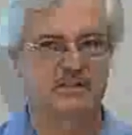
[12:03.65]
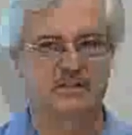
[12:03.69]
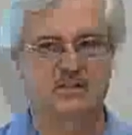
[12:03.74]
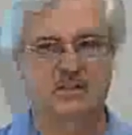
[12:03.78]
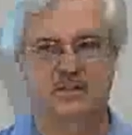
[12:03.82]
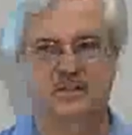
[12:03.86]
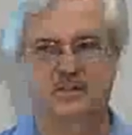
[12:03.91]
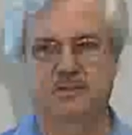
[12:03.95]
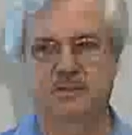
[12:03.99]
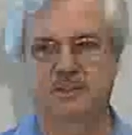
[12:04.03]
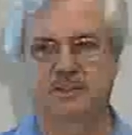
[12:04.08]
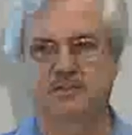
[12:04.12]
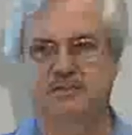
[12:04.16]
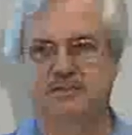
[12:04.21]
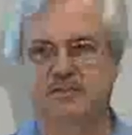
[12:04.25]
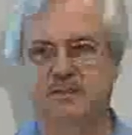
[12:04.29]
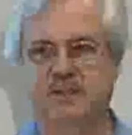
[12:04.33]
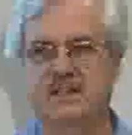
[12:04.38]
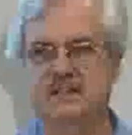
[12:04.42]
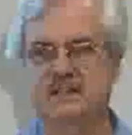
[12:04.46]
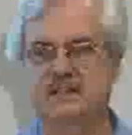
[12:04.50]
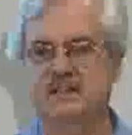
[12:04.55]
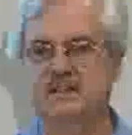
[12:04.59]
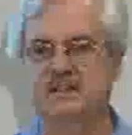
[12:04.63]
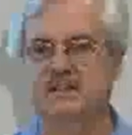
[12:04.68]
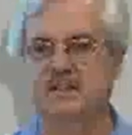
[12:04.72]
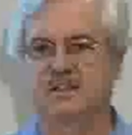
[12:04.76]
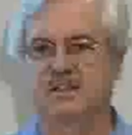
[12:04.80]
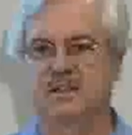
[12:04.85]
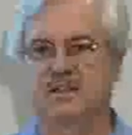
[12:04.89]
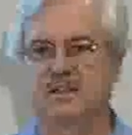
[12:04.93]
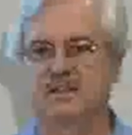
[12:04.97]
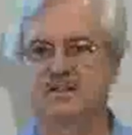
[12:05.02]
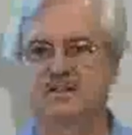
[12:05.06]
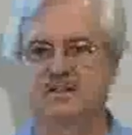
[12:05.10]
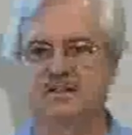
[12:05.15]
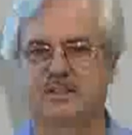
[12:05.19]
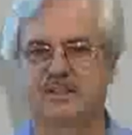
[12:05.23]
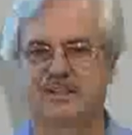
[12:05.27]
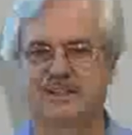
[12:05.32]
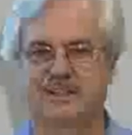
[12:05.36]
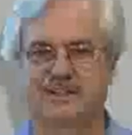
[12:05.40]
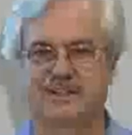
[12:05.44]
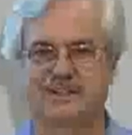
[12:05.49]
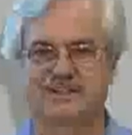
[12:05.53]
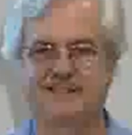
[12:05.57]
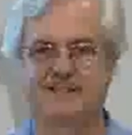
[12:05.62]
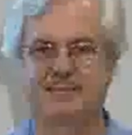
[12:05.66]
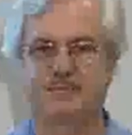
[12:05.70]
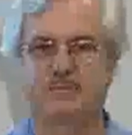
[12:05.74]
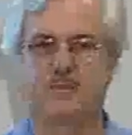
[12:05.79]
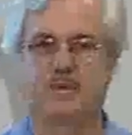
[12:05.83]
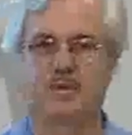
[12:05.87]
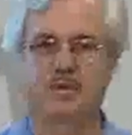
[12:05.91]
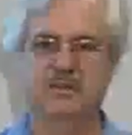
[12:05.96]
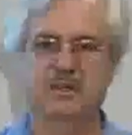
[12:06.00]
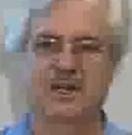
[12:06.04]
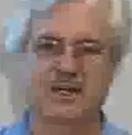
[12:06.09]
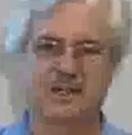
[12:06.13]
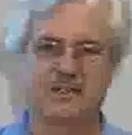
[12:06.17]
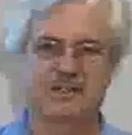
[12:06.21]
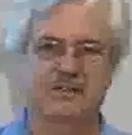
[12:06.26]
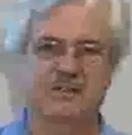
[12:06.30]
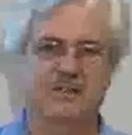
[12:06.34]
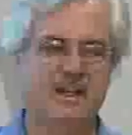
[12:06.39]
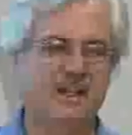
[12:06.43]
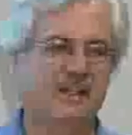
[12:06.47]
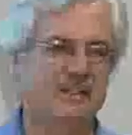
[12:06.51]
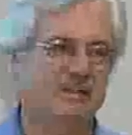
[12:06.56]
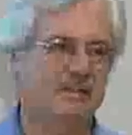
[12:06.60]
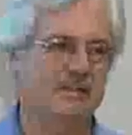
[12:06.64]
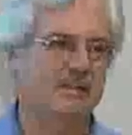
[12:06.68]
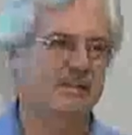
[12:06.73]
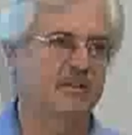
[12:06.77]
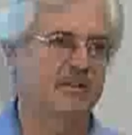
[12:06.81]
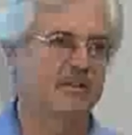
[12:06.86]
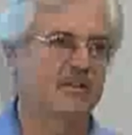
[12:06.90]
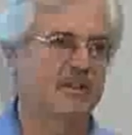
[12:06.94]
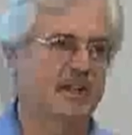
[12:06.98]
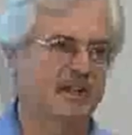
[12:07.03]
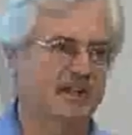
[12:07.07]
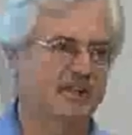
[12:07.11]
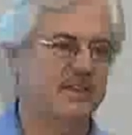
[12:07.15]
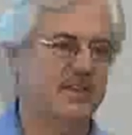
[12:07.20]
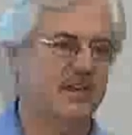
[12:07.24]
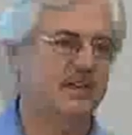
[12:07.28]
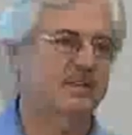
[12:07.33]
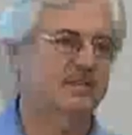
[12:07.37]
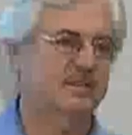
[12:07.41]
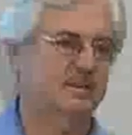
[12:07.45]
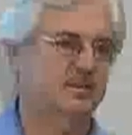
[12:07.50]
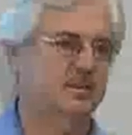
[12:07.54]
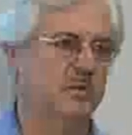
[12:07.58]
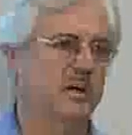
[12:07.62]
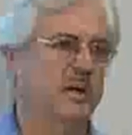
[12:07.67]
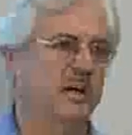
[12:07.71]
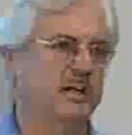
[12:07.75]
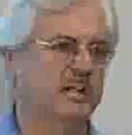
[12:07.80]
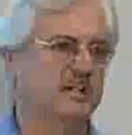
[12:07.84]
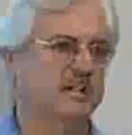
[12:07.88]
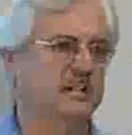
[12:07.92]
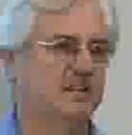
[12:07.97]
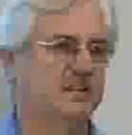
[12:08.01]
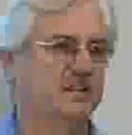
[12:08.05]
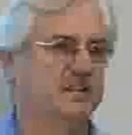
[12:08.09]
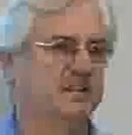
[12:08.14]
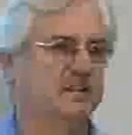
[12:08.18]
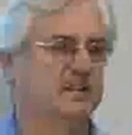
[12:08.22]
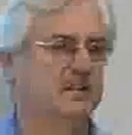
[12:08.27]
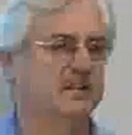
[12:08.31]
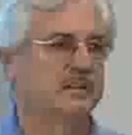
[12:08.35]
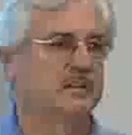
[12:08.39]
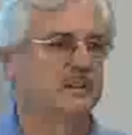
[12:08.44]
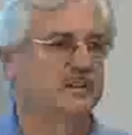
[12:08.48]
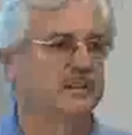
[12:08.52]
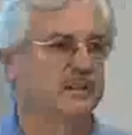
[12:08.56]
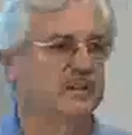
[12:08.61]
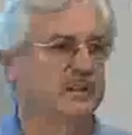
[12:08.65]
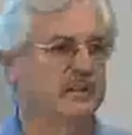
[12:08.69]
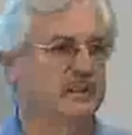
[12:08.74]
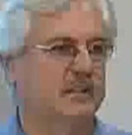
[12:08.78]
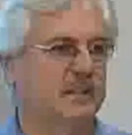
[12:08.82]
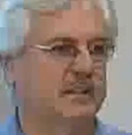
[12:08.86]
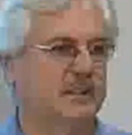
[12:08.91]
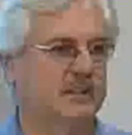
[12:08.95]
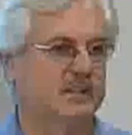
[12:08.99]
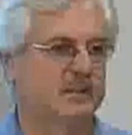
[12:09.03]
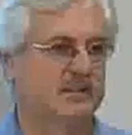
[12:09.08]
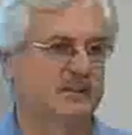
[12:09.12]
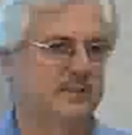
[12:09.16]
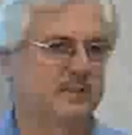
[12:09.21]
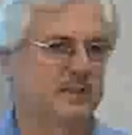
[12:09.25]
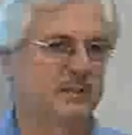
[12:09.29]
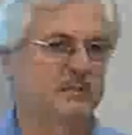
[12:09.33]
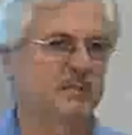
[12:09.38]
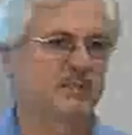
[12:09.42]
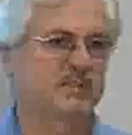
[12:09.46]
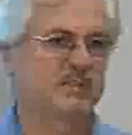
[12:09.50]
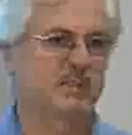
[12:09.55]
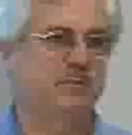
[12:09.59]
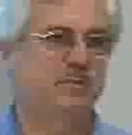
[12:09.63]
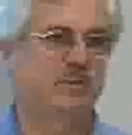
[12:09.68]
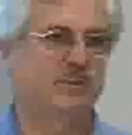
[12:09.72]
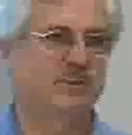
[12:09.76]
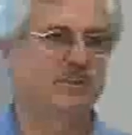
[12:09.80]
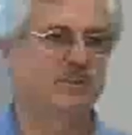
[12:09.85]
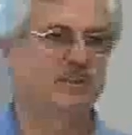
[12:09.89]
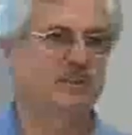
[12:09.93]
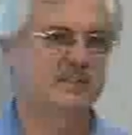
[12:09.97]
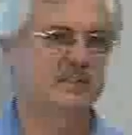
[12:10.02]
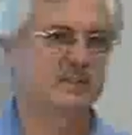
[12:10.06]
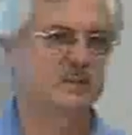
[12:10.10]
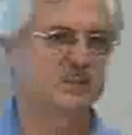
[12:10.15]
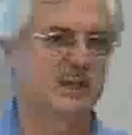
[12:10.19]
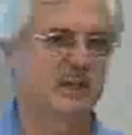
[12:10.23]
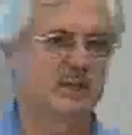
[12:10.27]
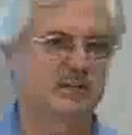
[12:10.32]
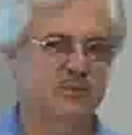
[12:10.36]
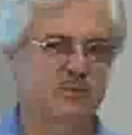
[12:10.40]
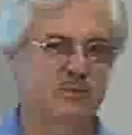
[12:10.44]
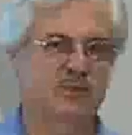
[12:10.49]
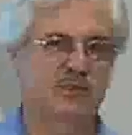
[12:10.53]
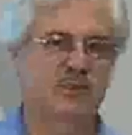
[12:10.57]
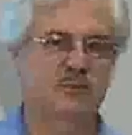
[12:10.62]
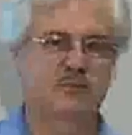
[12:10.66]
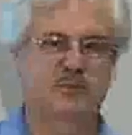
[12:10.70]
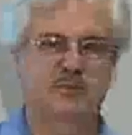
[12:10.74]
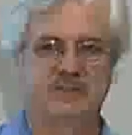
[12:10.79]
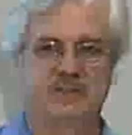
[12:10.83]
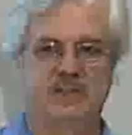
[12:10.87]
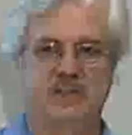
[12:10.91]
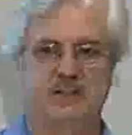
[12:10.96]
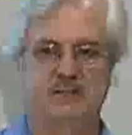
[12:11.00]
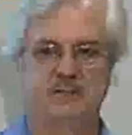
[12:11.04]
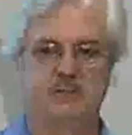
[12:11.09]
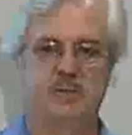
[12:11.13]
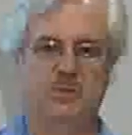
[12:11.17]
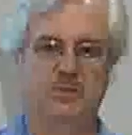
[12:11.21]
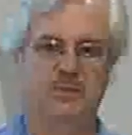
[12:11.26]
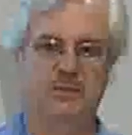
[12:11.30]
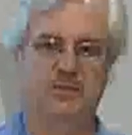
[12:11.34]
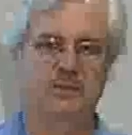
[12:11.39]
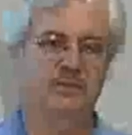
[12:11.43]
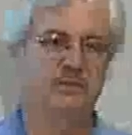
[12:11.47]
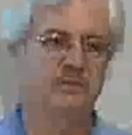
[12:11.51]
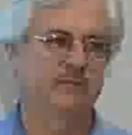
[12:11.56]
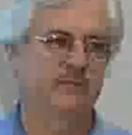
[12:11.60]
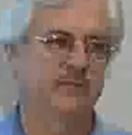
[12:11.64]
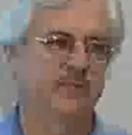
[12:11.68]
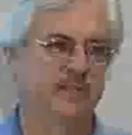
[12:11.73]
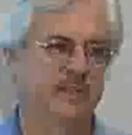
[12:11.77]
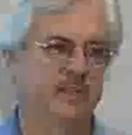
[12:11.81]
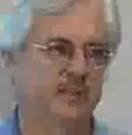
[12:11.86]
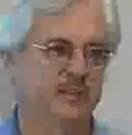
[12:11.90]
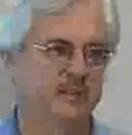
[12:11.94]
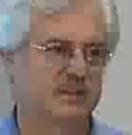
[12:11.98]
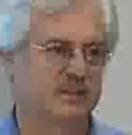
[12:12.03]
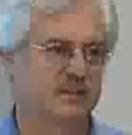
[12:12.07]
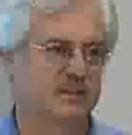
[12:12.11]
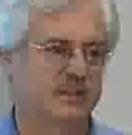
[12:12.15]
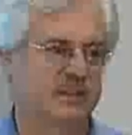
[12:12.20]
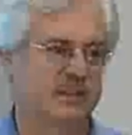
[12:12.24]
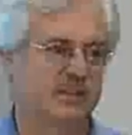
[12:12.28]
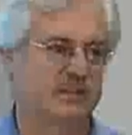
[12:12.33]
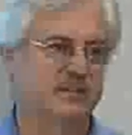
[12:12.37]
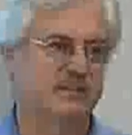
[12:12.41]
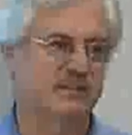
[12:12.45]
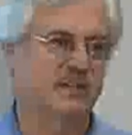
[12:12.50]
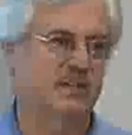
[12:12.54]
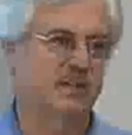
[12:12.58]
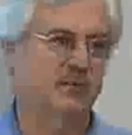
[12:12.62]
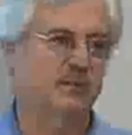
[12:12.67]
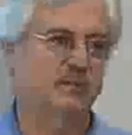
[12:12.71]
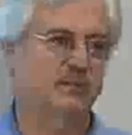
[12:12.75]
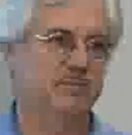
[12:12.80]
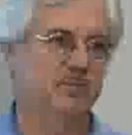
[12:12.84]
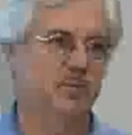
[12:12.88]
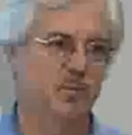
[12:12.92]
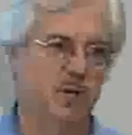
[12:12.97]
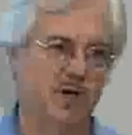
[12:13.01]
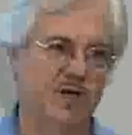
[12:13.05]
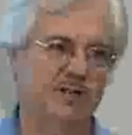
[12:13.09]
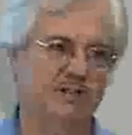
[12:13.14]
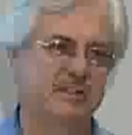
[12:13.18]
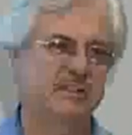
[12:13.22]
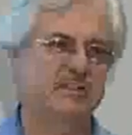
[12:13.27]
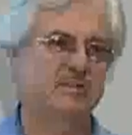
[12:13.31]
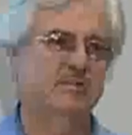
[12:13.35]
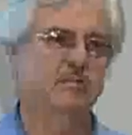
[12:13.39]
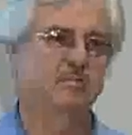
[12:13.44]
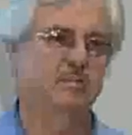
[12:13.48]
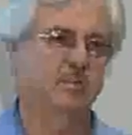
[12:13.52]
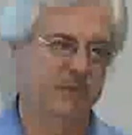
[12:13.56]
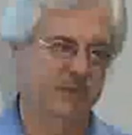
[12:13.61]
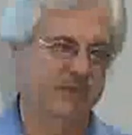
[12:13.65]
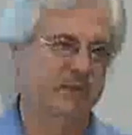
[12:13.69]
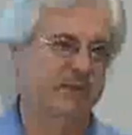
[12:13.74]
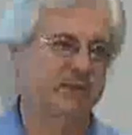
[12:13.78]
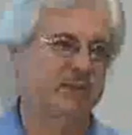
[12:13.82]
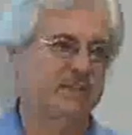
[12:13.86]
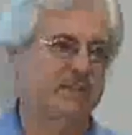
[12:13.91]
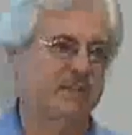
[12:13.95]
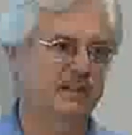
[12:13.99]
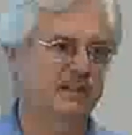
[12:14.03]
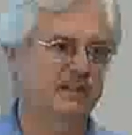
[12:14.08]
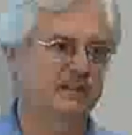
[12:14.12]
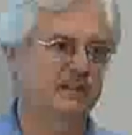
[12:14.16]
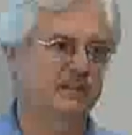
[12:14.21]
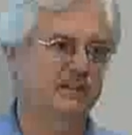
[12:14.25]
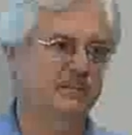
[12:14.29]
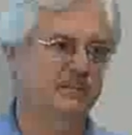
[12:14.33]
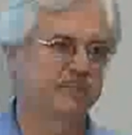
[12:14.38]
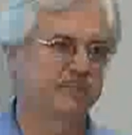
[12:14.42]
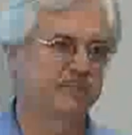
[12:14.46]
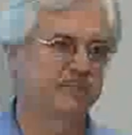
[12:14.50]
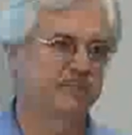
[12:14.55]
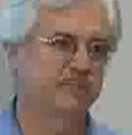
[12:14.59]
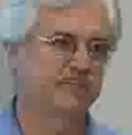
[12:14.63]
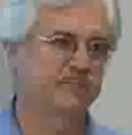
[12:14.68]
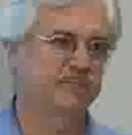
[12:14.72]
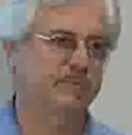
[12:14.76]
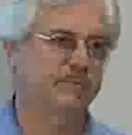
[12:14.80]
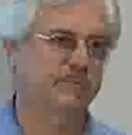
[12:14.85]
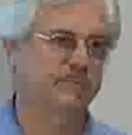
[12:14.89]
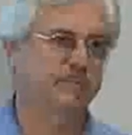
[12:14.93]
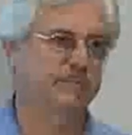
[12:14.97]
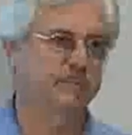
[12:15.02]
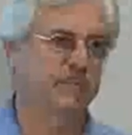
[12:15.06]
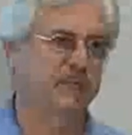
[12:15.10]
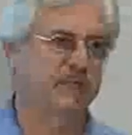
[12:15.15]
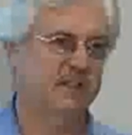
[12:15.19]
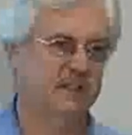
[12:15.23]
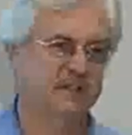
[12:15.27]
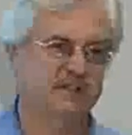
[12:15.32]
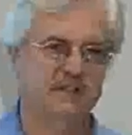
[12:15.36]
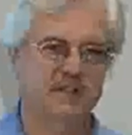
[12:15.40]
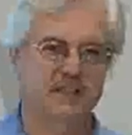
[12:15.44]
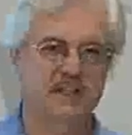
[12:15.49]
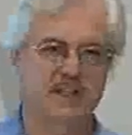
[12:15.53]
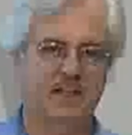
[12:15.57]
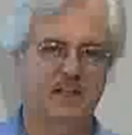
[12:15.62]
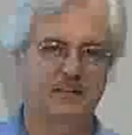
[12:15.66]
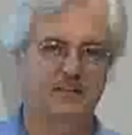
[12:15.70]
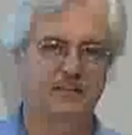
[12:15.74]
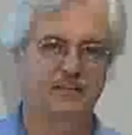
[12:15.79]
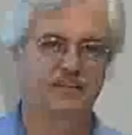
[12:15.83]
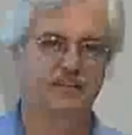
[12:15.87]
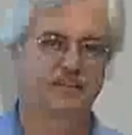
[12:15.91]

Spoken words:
So in effect, you're getting more out of that 1,000 watts. It typically produces about 20% more than the same wattage Berge does because of that.